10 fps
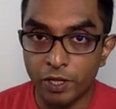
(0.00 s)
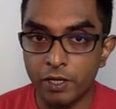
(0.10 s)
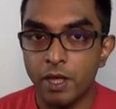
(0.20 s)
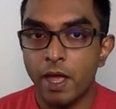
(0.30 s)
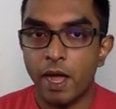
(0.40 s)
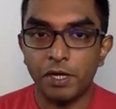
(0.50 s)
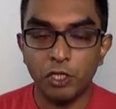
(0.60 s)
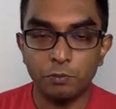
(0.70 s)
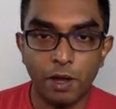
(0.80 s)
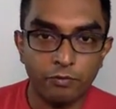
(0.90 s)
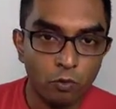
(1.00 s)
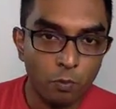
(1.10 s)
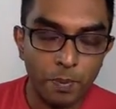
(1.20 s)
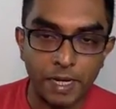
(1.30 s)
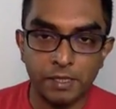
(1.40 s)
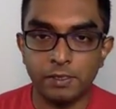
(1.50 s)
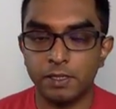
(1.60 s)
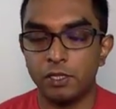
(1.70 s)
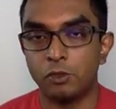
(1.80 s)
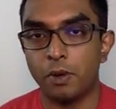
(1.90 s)
here, I need to buy foam panels, I
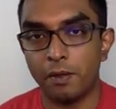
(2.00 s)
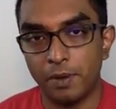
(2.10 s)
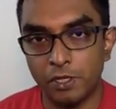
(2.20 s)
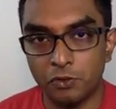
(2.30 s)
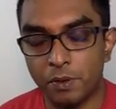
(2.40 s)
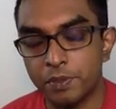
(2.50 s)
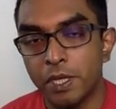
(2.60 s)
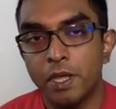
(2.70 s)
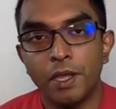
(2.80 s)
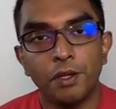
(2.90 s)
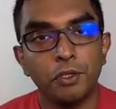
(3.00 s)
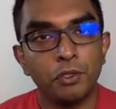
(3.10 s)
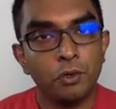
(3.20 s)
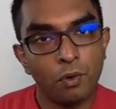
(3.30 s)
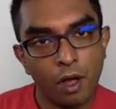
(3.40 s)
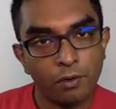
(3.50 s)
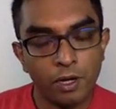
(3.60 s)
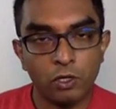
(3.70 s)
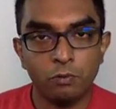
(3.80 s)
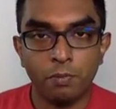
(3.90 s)
need to buy bass traps, and you go out
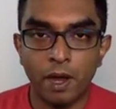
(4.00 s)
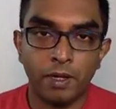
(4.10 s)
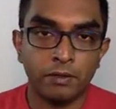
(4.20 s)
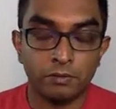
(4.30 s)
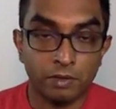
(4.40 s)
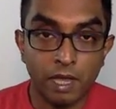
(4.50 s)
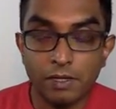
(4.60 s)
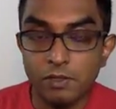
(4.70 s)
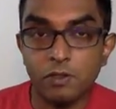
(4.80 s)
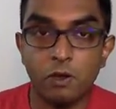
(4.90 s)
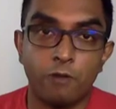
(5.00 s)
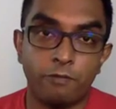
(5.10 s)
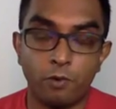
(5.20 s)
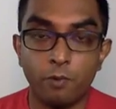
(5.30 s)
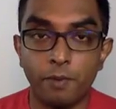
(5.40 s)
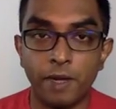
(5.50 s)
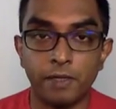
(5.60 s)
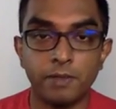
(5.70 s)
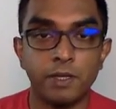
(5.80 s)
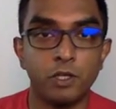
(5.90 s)
and you buy tons of foam
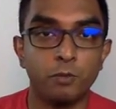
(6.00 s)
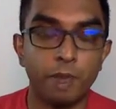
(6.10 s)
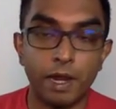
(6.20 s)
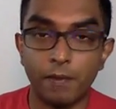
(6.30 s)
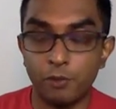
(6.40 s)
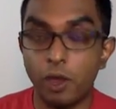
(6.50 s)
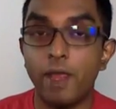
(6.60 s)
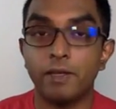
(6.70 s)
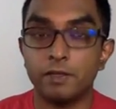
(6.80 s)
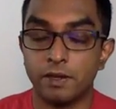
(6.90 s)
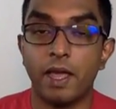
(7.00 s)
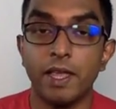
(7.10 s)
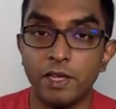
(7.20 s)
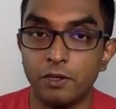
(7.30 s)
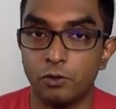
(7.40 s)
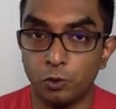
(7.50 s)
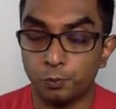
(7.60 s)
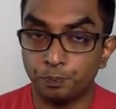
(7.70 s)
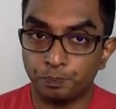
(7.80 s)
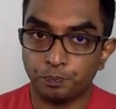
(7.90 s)
panels and you pad up your entire
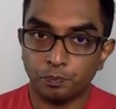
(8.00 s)
room,